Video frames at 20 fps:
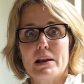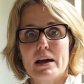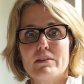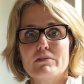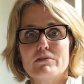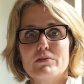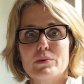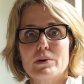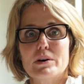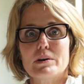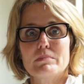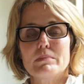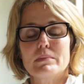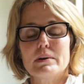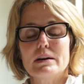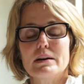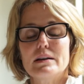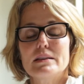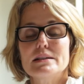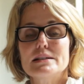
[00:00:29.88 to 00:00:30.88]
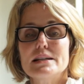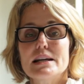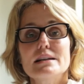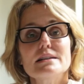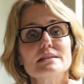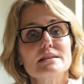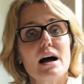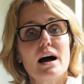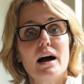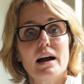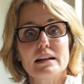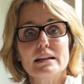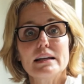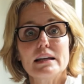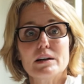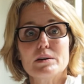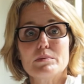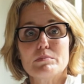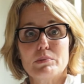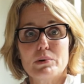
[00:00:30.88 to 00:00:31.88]
platform, and the data is highly
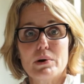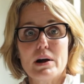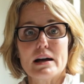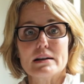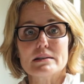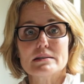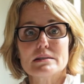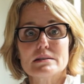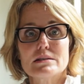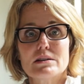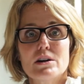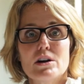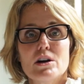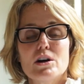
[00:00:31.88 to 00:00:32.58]
compressed,